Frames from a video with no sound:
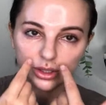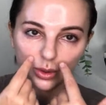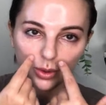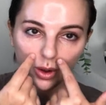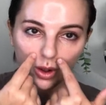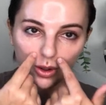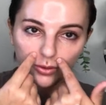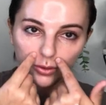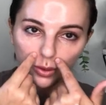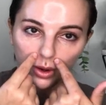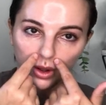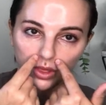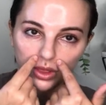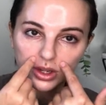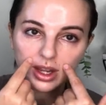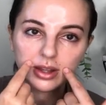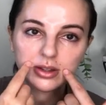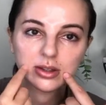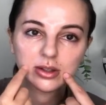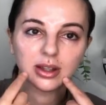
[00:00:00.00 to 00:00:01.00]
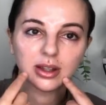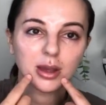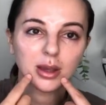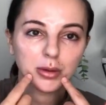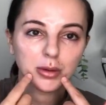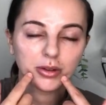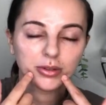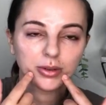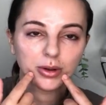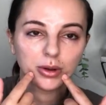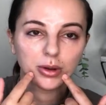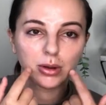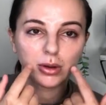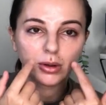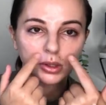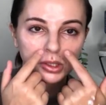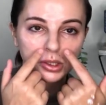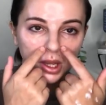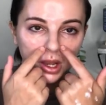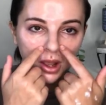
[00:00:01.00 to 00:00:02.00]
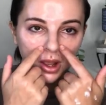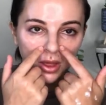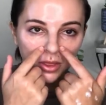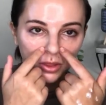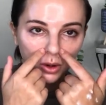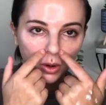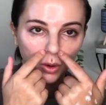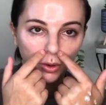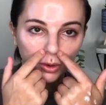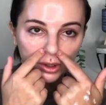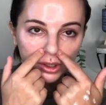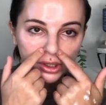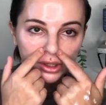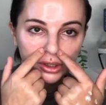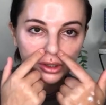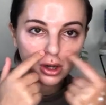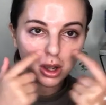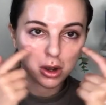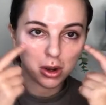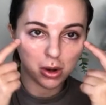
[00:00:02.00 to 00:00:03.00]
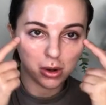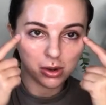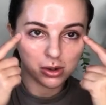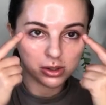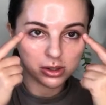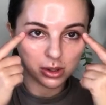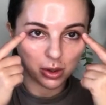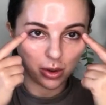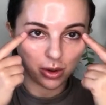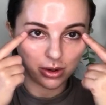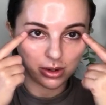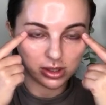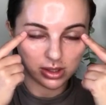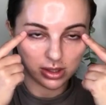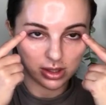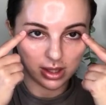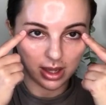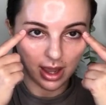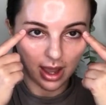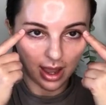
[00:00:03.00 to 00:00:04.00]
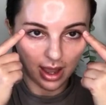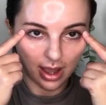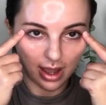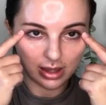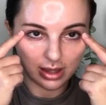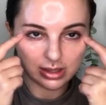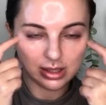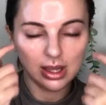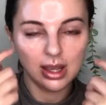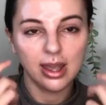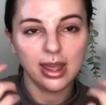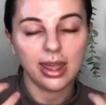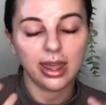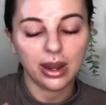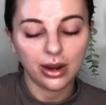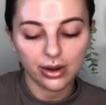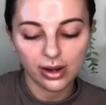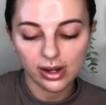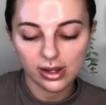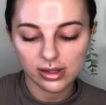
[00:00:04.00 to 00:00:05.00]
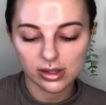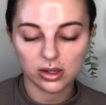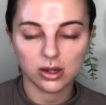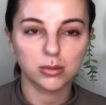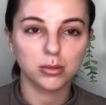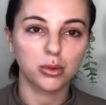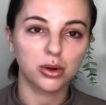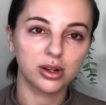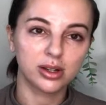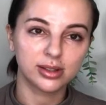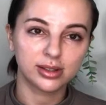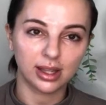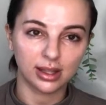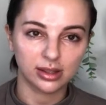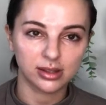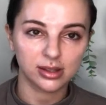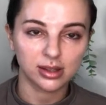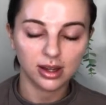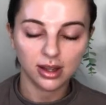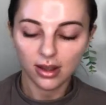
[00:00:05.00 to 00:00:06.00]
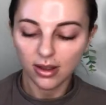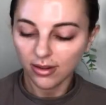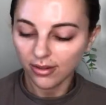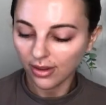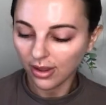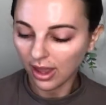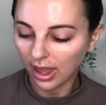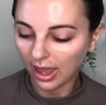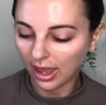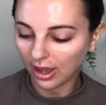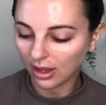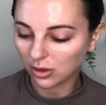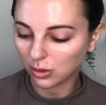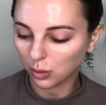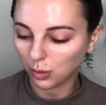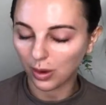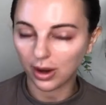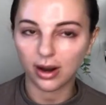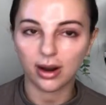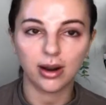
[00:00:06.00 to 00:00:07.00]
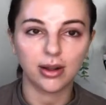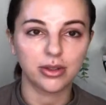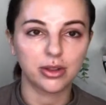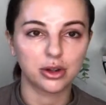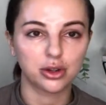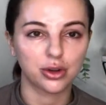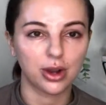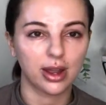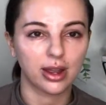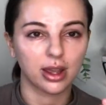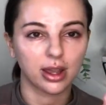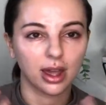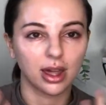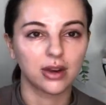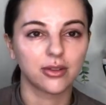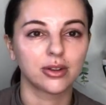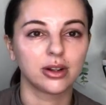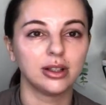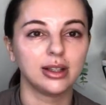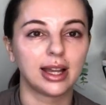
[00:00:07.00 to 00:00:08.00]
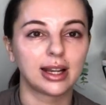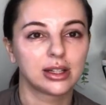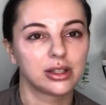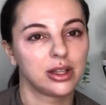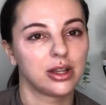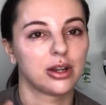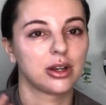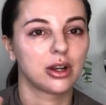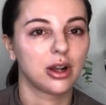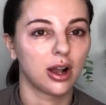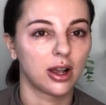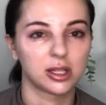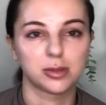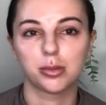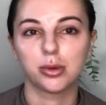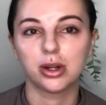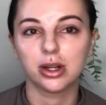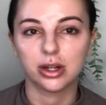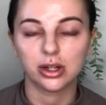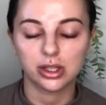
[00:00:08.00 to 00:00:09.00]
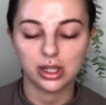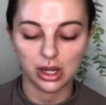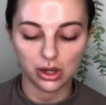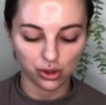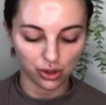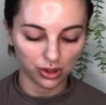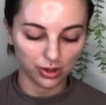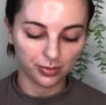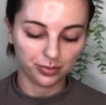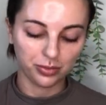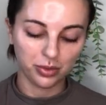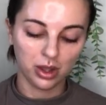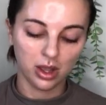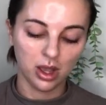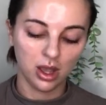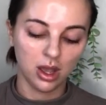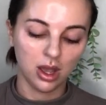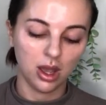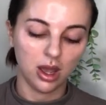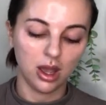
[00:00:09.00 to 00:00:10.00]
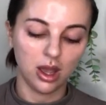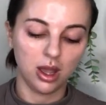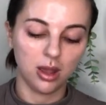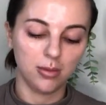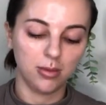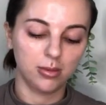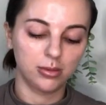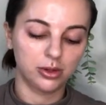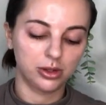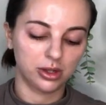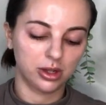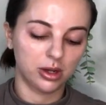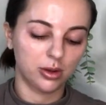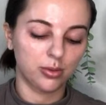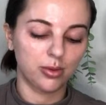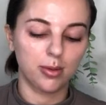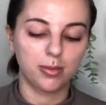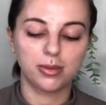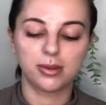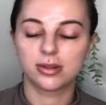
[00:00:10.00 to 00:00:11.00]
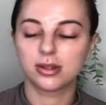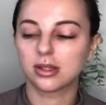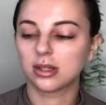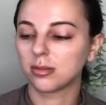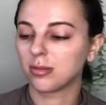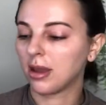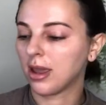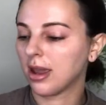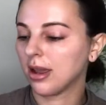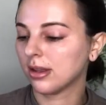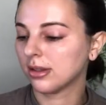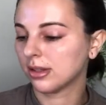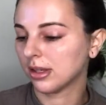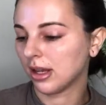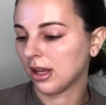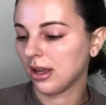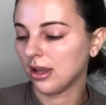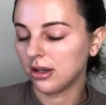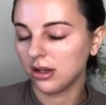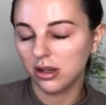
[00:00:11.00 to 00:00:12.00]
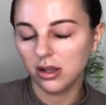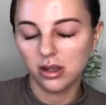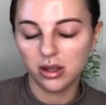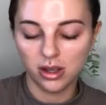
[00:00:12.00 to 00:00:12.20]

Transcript: So I'll avoid the nasolabial folds, the corners of the nose, the corners of the eyes, areas that are more sensitive and where the tret can kind of collect there and cause more irritation. Um, I'm just gonna rub this into my hands again.